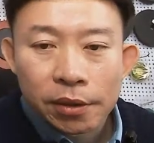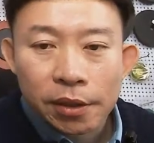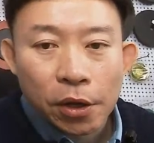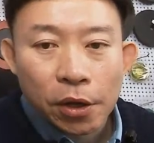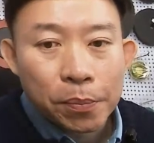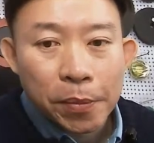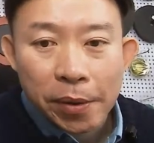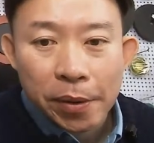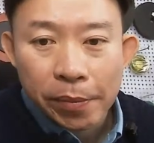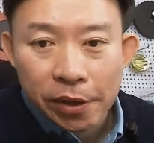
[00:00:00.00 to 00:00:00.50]

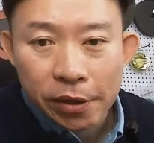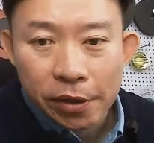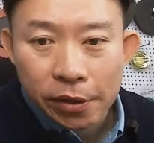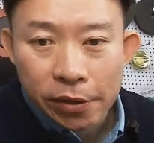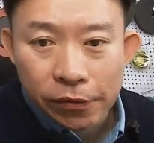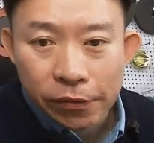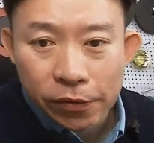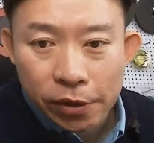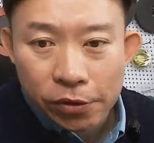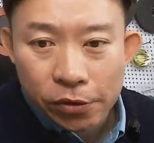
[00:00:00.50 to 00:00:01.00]
Not maybe the
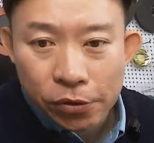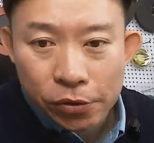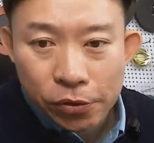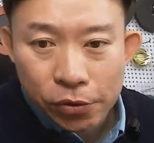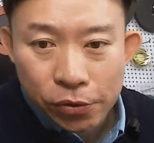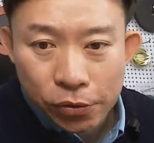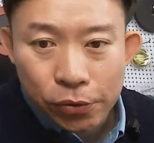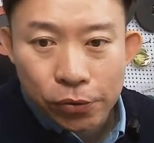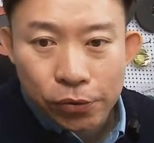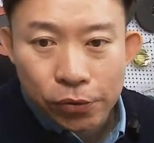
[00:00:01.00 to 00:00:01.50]
different
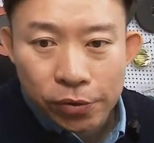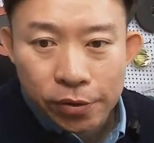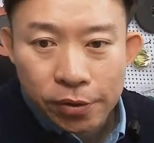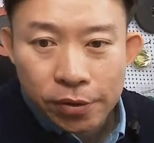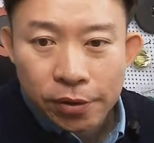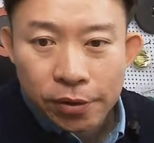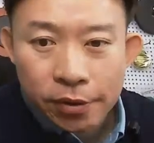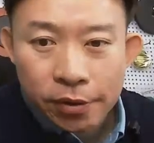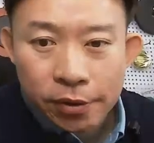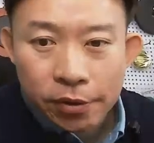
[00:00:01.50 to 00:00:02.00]
rules,
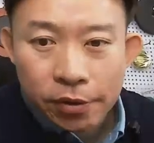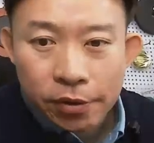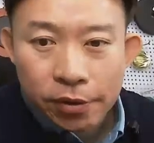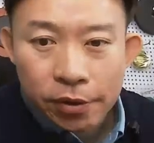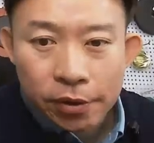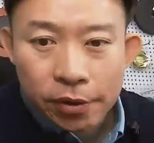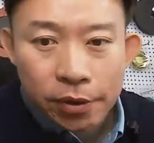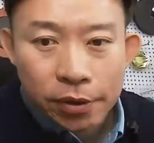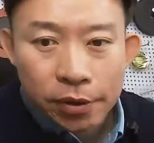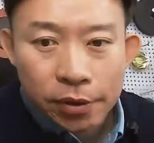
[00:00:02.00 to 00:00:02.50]

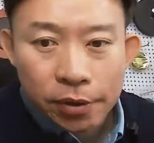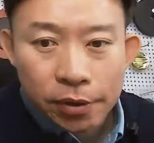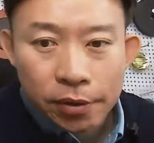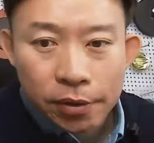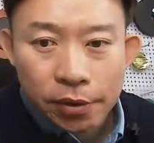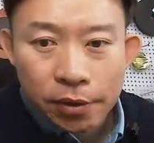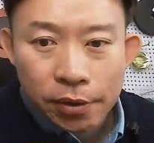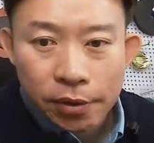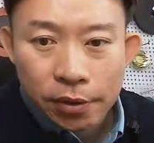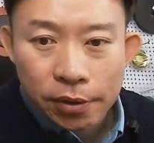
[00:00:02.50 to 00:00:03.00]

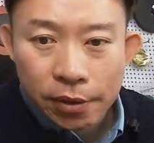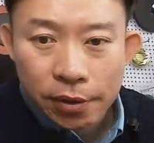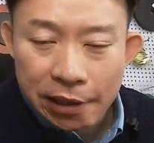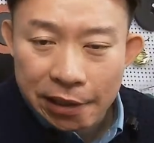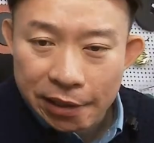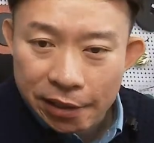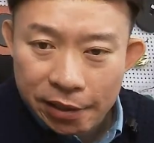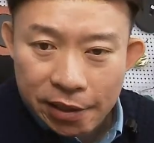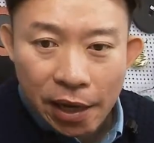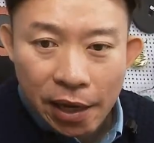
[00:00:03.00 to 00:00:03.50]

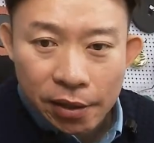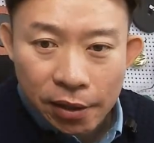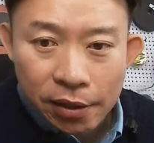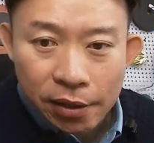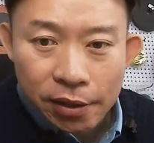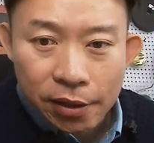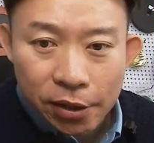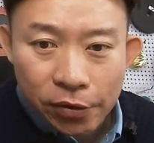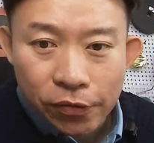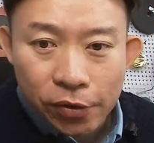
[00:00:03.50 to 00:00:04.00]
exactly
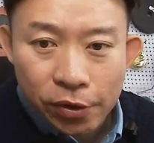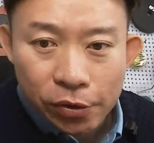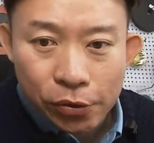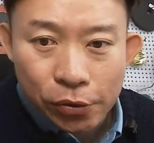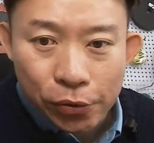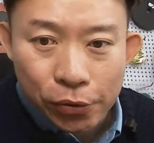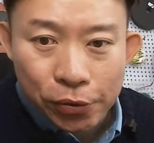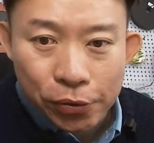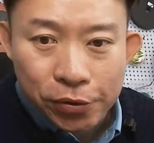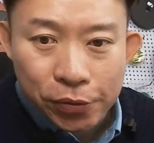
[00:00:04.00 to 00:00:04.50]
the different
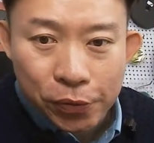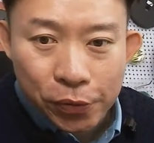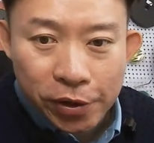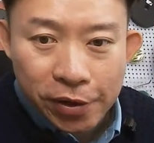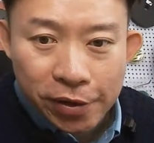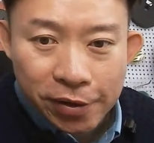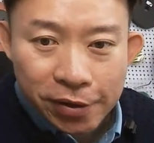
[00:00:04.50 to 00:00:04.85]
rules